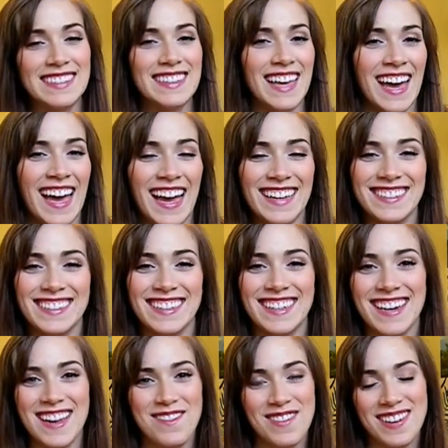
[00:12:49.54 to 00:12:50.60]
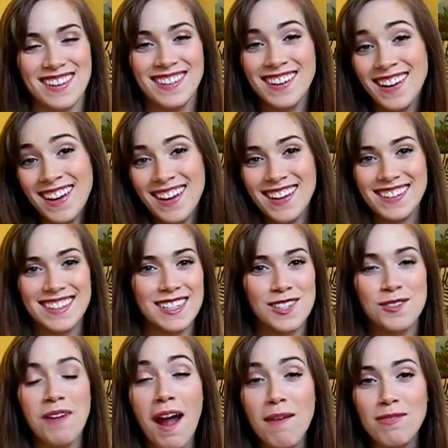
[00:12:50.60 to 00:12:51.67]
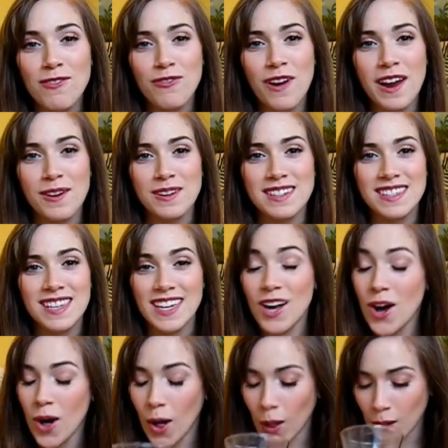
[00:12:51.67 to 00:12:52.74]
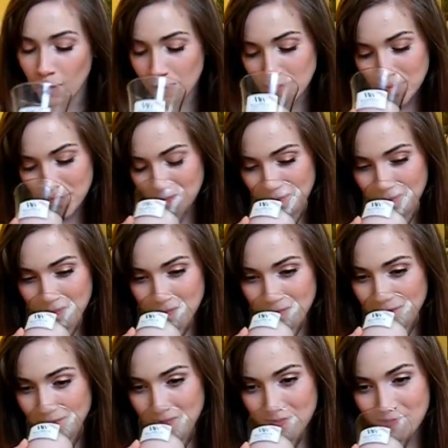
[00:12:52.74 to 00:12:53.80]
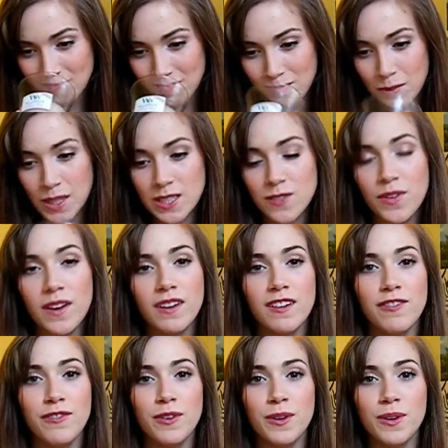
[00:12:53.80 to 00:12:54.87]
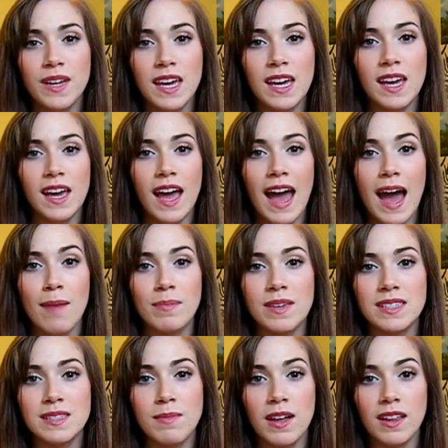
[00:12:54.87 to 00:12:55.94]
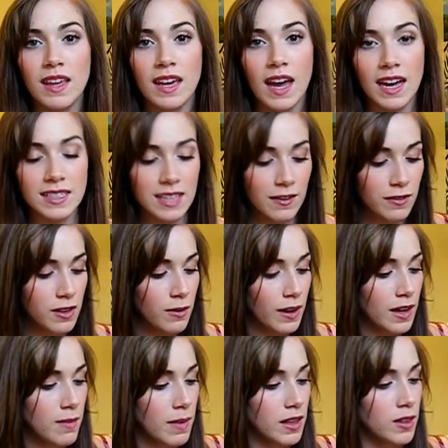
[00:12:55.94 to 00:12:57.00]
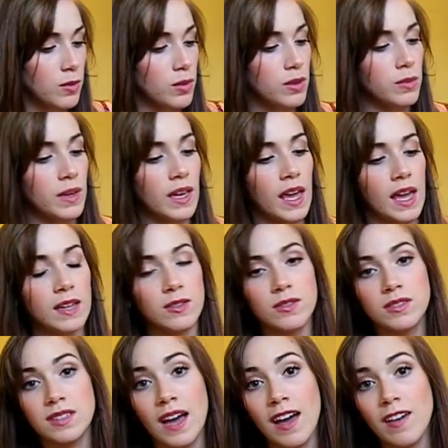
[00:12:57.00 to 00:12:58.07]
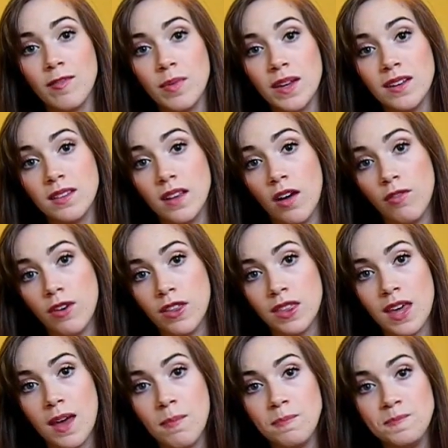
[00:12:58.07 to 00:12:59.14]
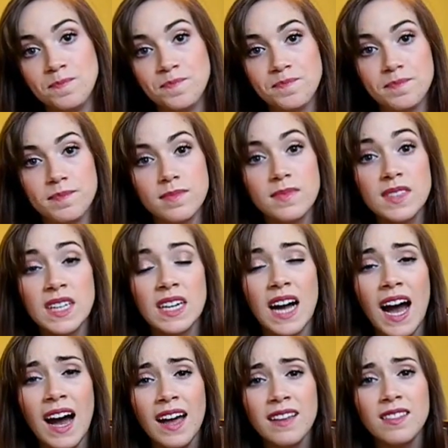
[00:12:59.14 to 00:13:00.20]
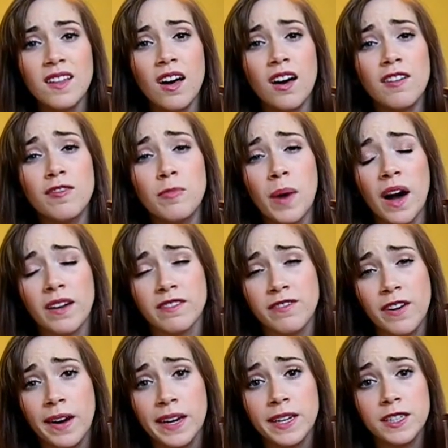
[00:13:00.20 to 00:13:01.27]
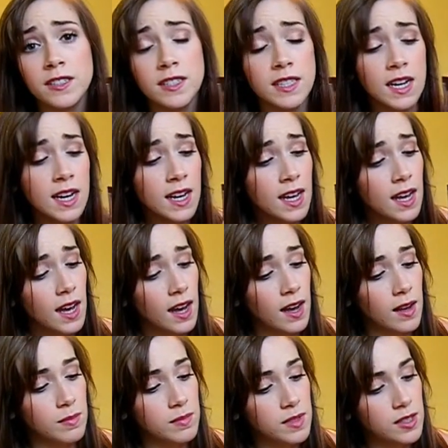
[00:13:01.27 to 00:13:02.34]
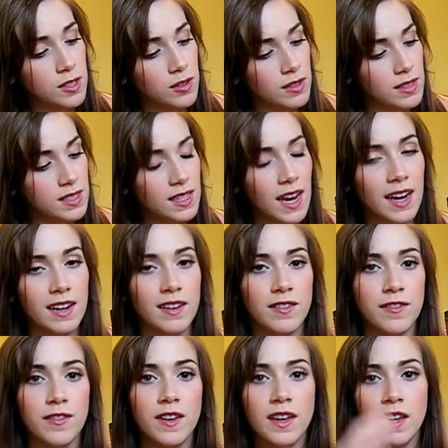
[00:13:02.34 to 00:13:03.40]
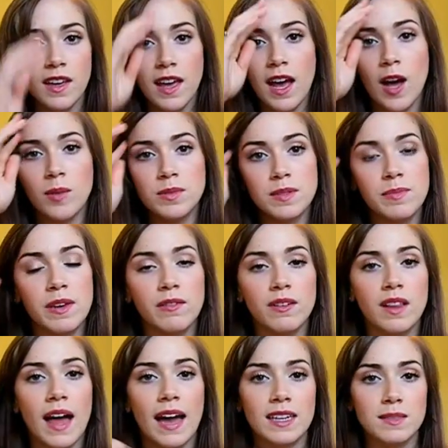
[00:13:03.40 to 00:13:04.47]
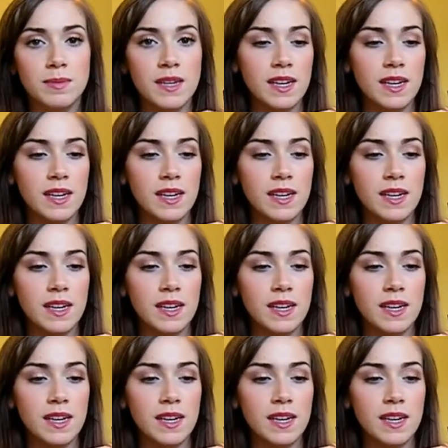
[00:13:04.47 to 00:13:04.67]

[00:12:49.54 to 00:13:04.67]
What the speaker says: That didn't even describe the fragrance at all. But it's very fruity, happy smelling. I definitely recommend the Woodwick candles. I've been in love with them. I love bonfires, so this kind of helps me relax